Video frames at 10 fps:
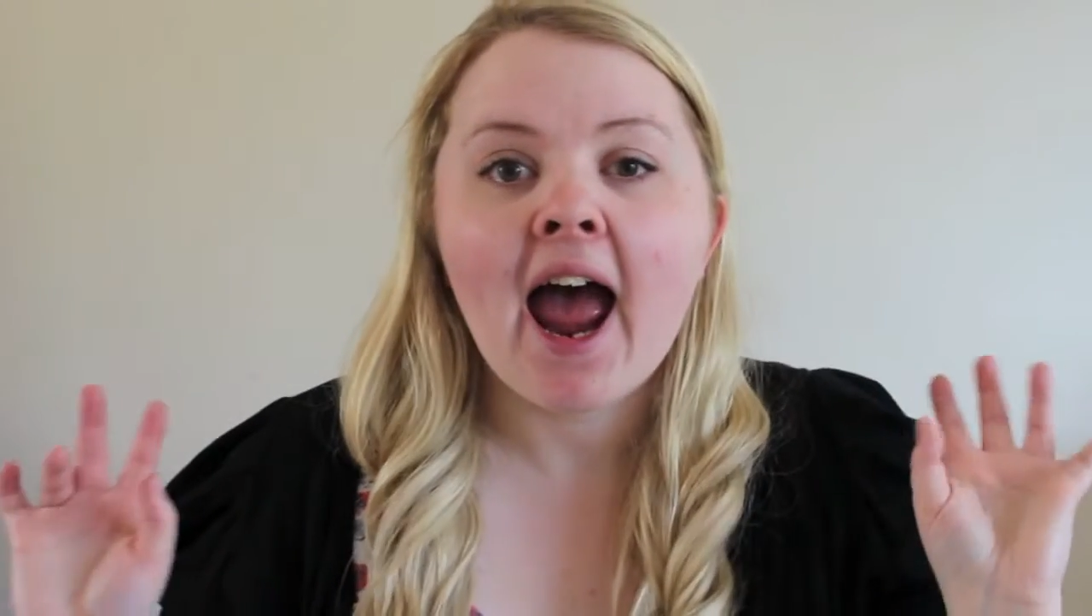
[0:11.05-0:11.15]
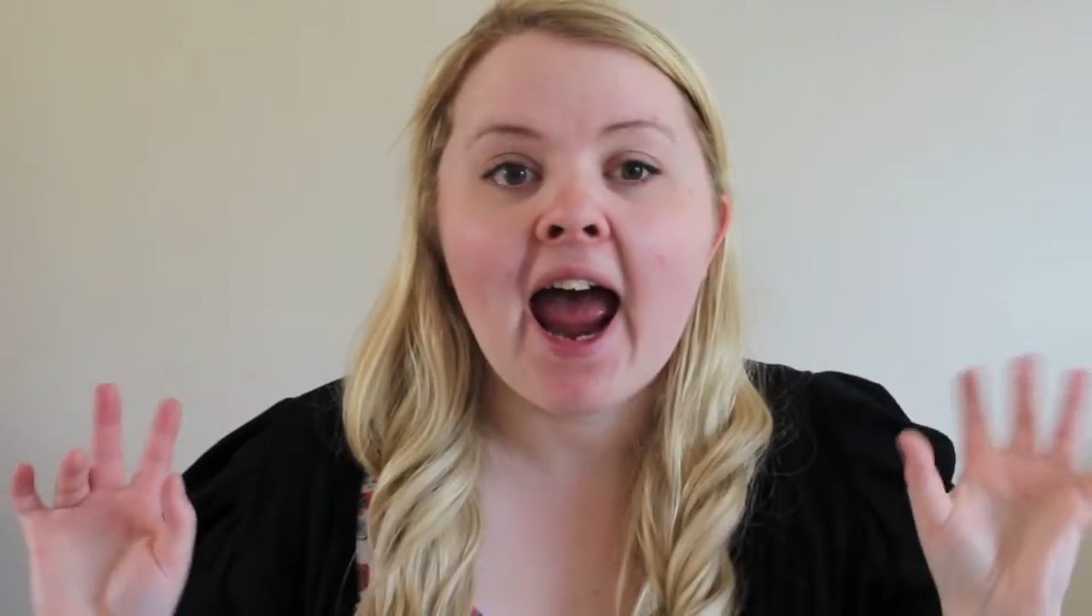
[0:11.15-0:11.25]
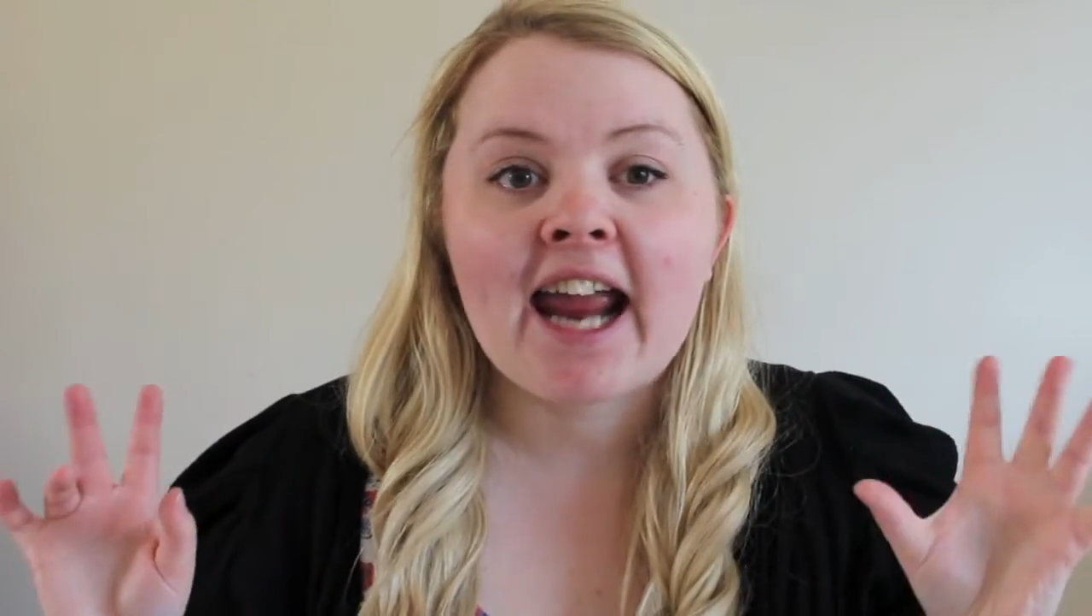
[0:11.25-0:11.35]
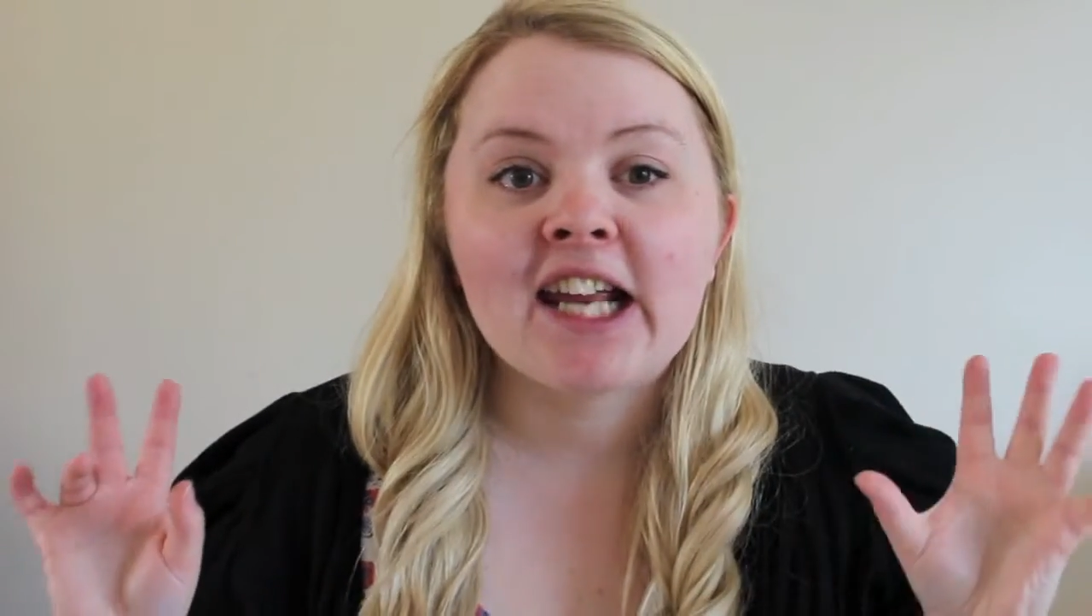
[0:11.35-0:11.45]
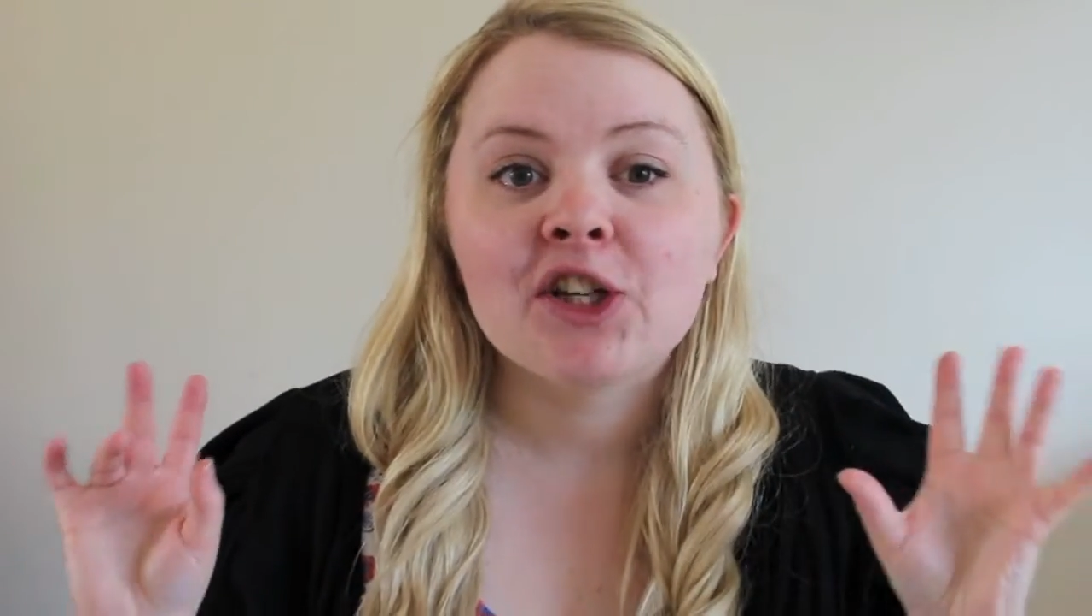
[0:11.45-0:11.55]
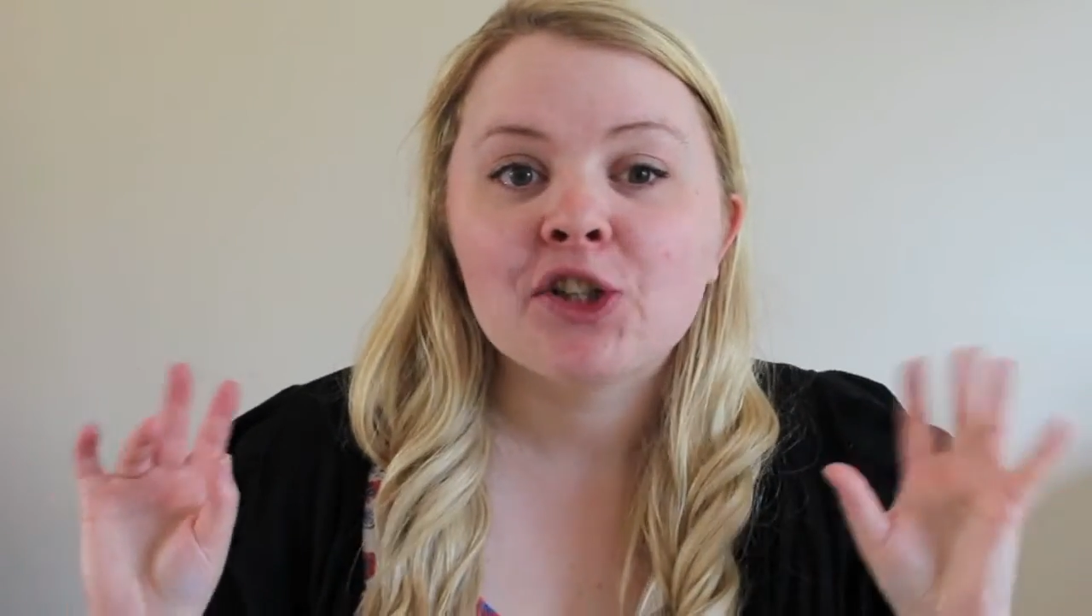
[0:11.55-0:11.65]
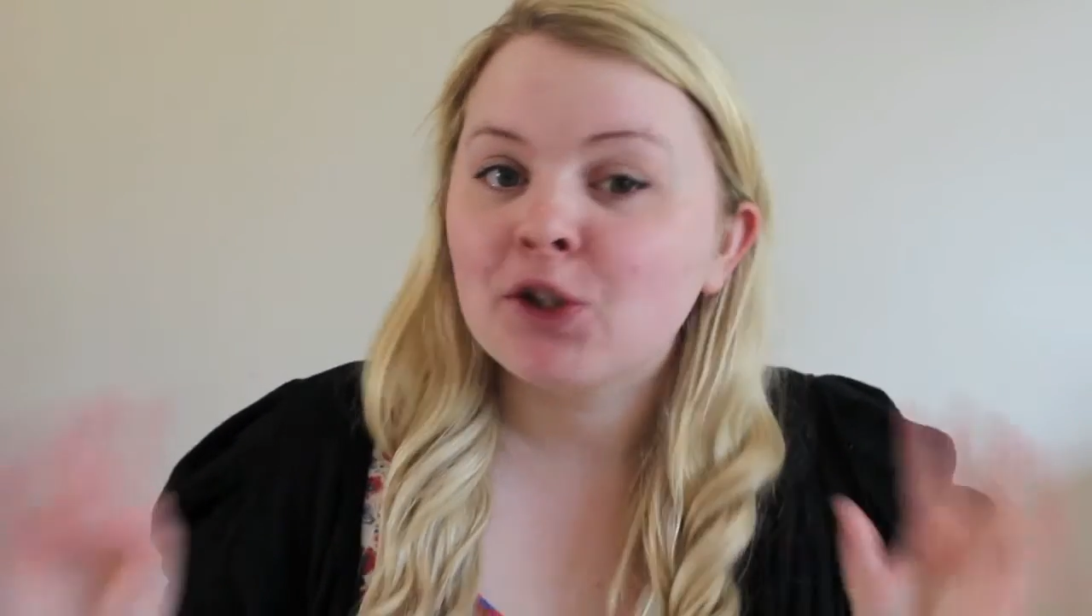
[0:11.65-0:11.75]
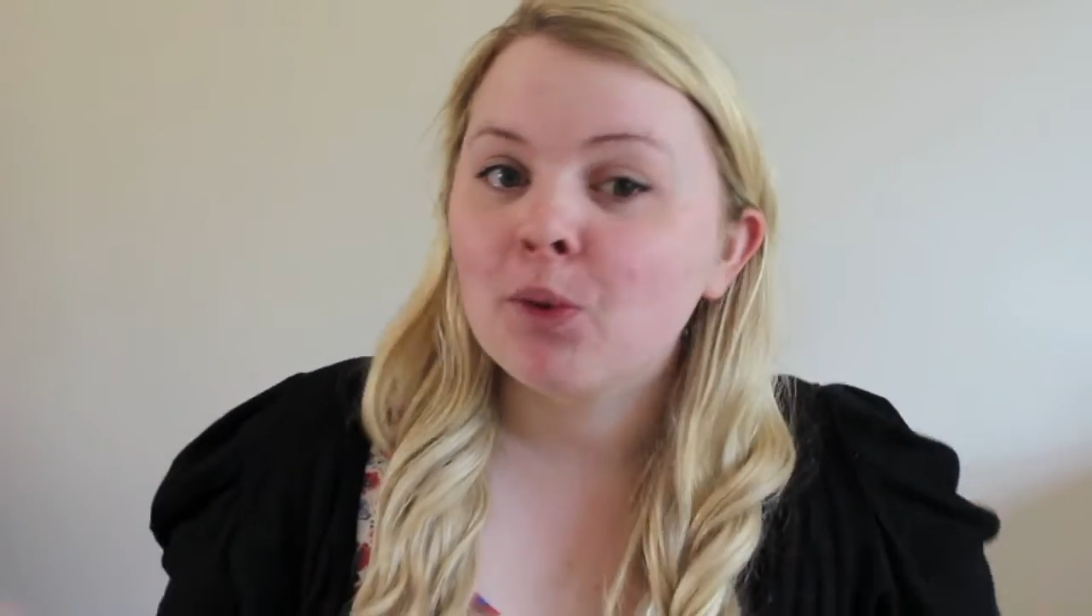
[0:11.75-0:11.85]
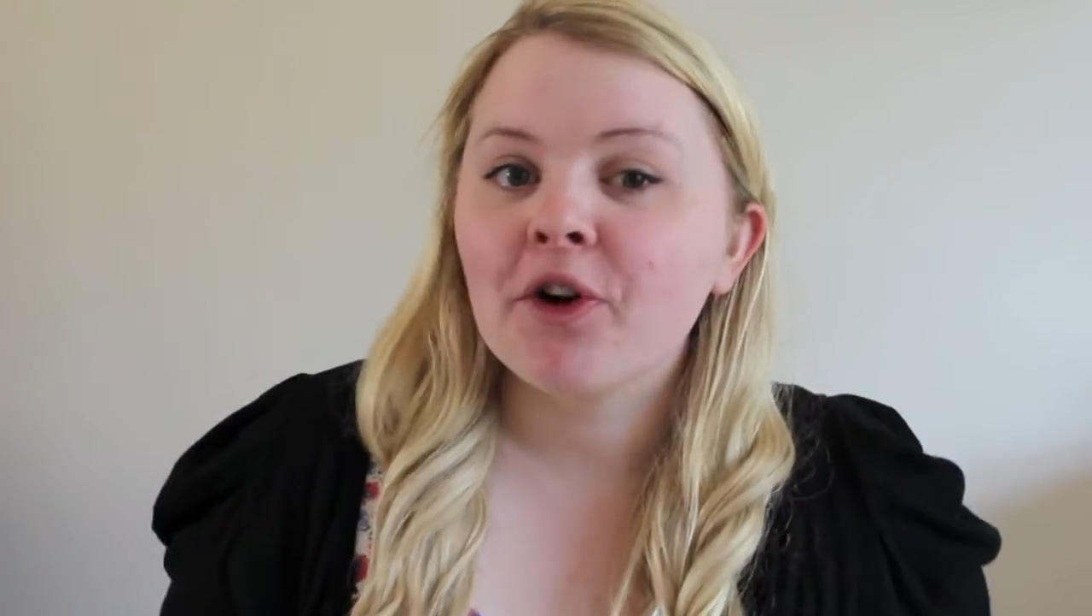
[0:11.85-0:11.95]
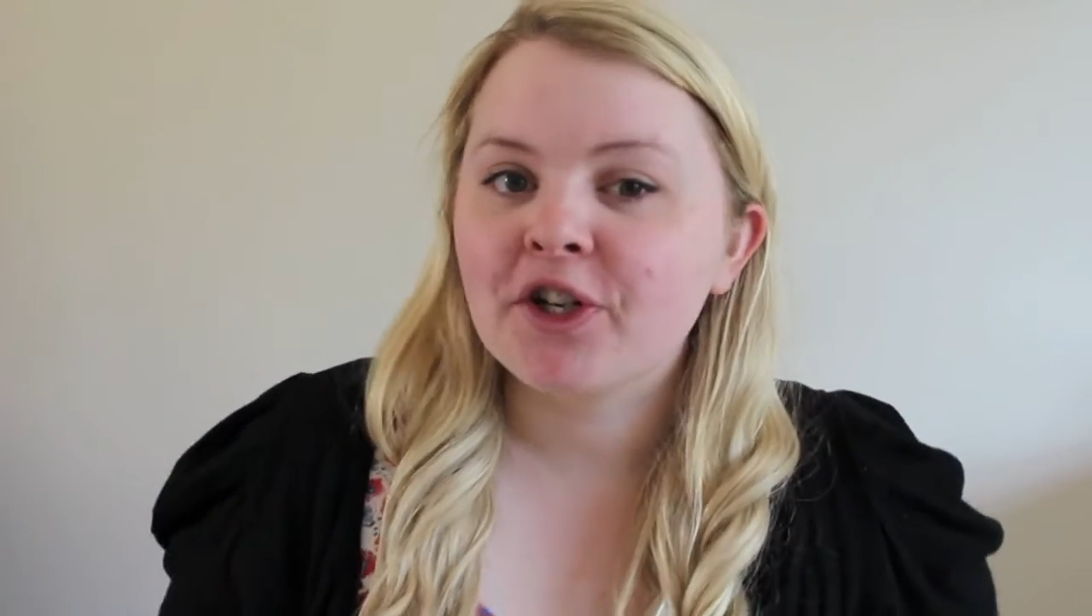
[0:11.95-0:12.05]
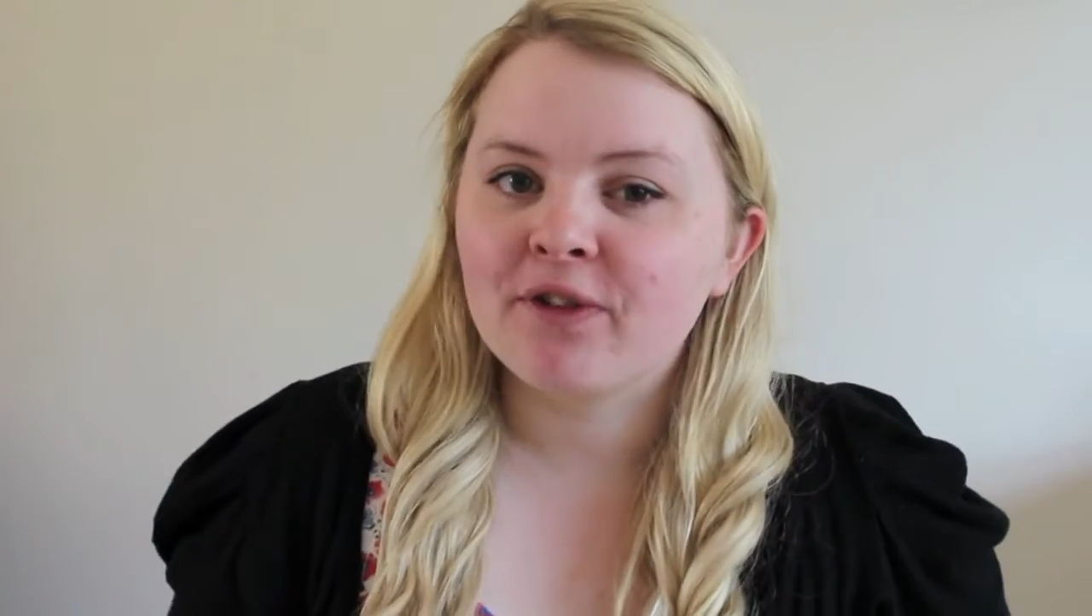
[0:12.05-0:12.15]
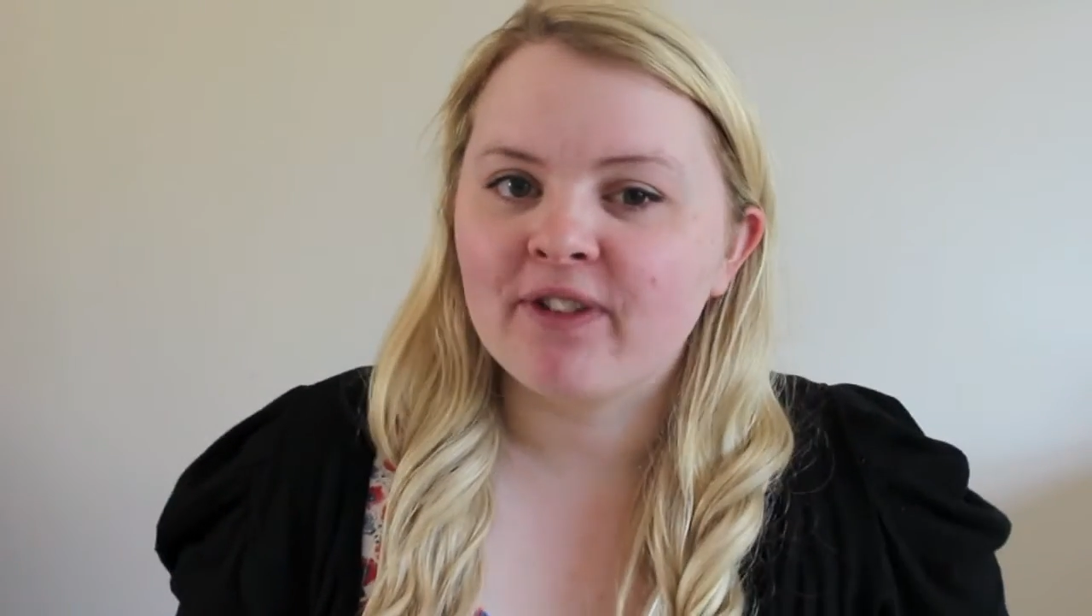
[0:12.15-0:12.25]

a swatch